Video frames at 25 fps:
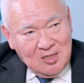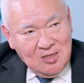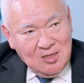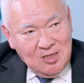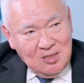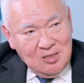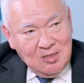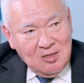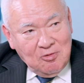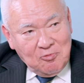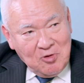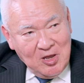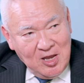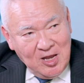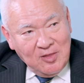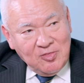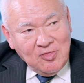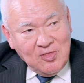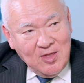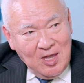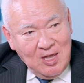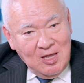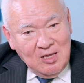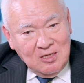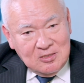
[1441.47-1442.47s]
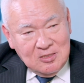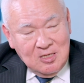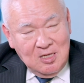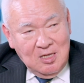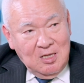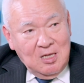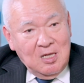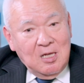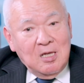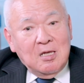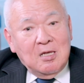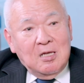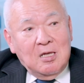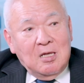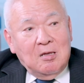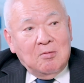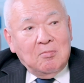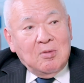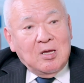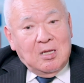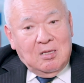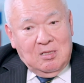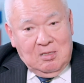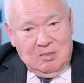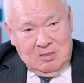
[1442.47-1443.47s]
the Reagan days,
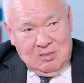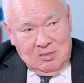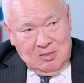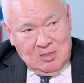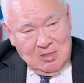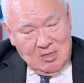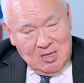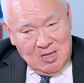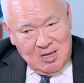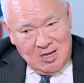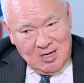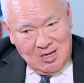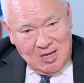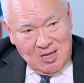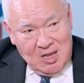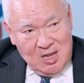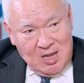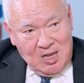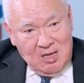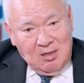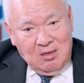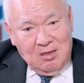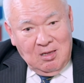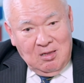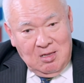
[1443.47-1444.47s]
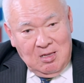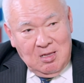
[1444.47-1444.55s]
but again,